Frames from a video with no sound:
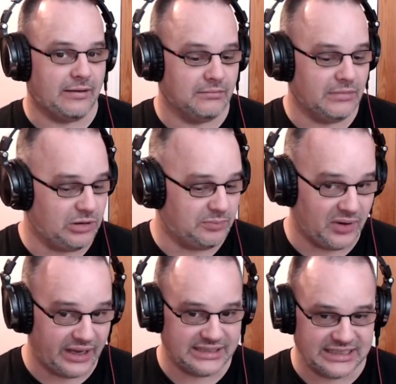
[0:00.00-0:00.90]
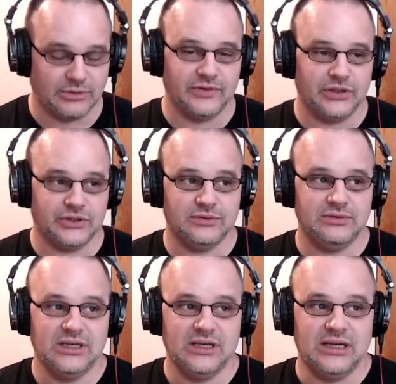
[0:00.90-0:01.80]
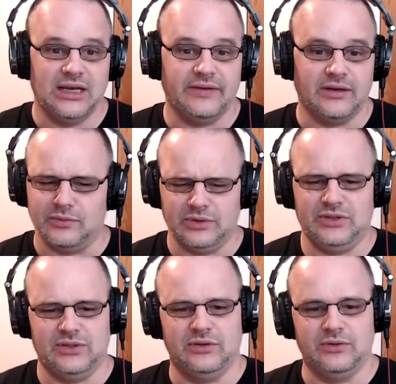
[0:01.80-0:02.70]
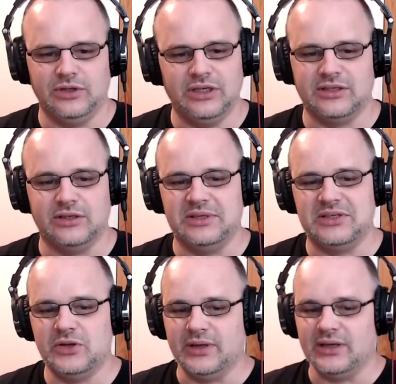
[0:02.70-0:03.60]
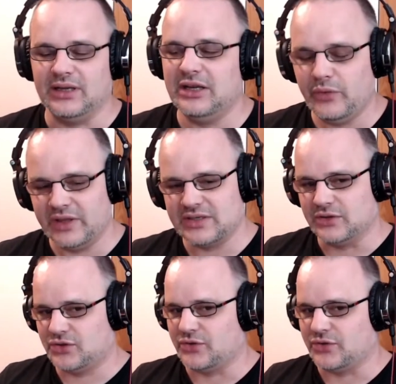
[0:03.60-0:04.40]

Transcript: maybe play a demo version, and they go, well, this is no good. He doesn't know what he's doing. And I know that's not